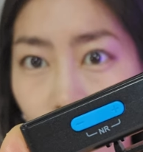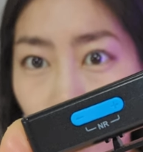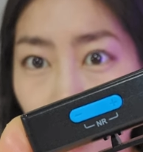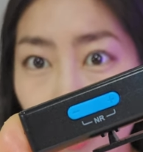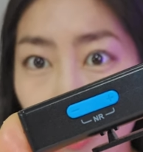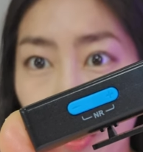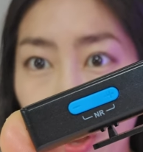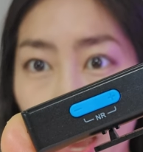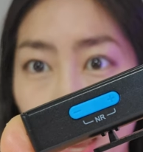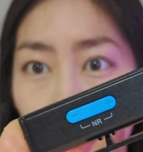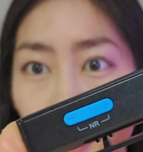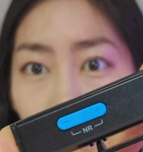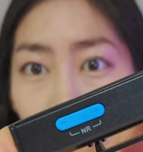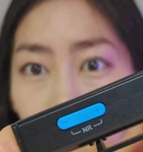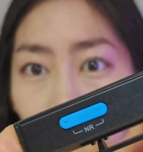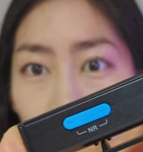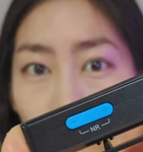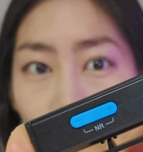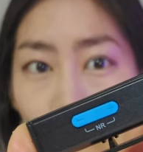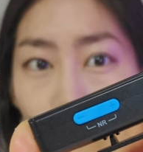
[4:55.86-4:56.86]
you have
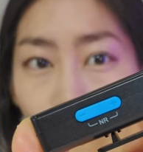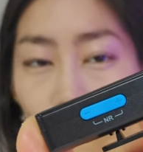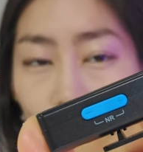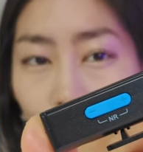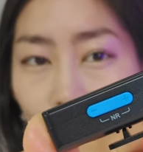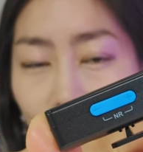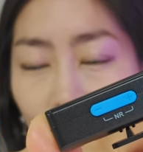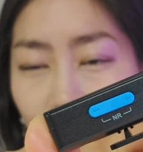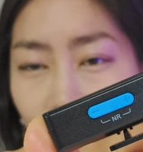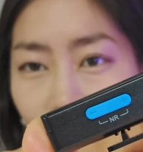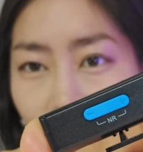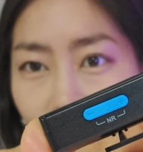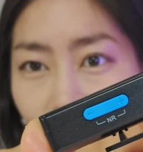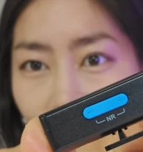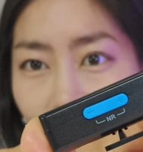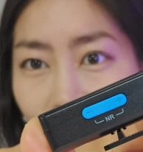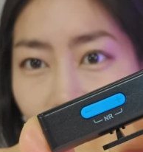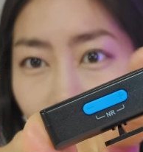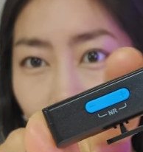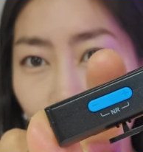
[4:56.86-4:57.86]
the mute
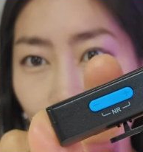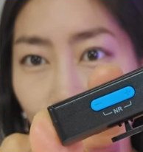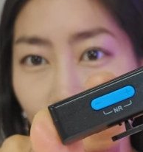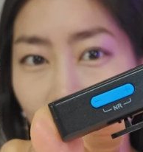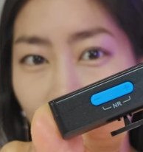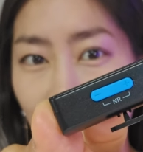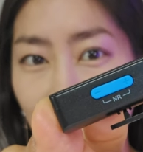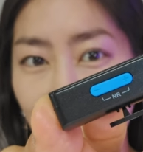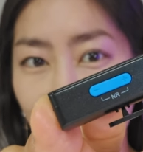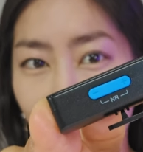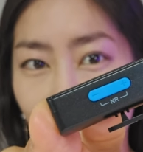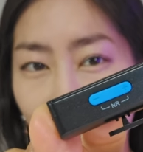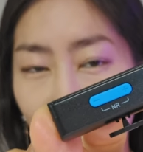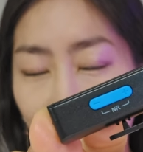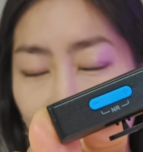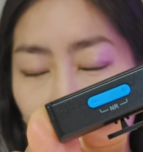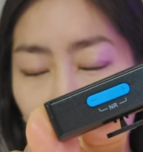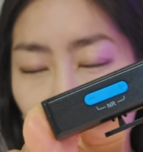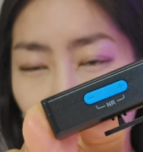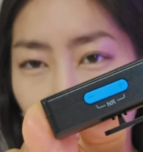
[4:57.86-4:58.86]
button as well as the
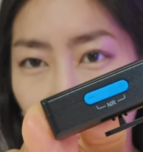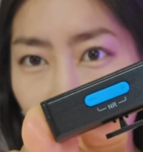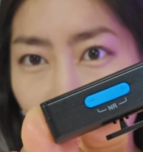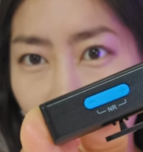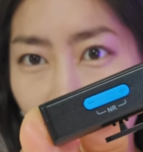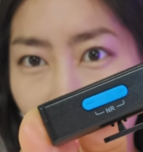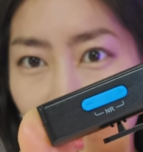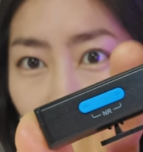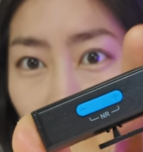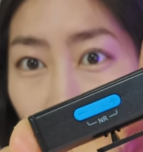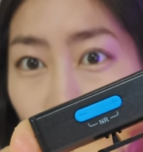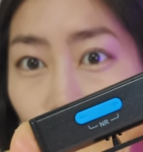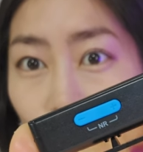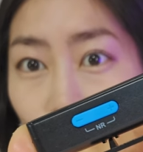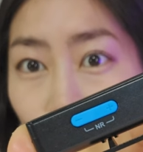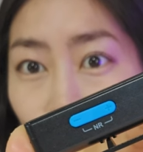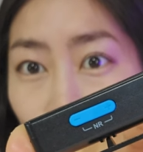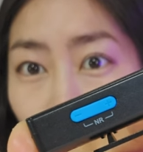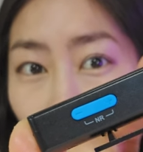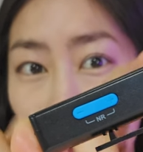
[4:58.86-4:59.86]
gains button. So
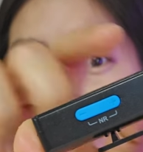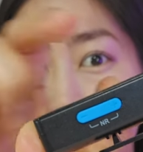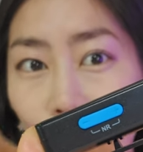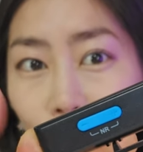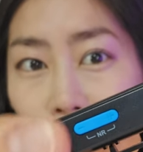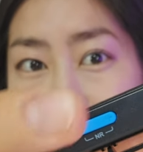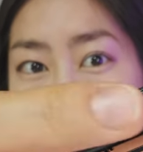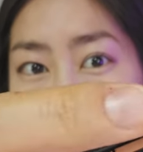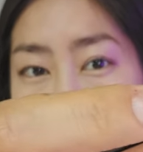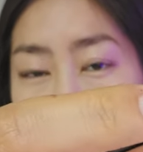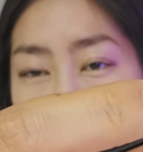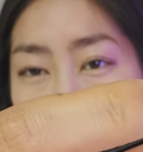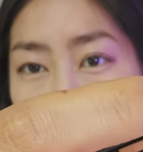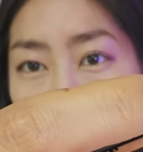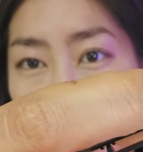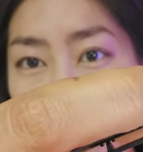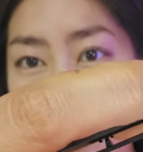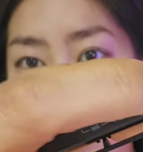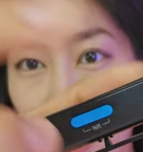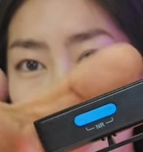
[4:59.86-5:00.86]
mute, you can quickly
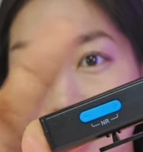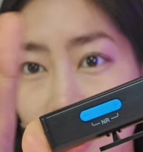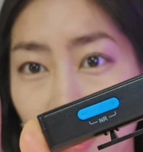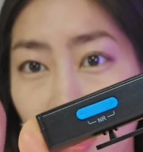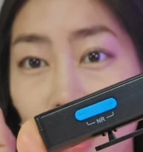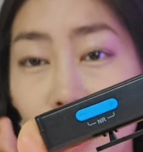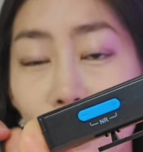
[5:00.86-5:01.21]
press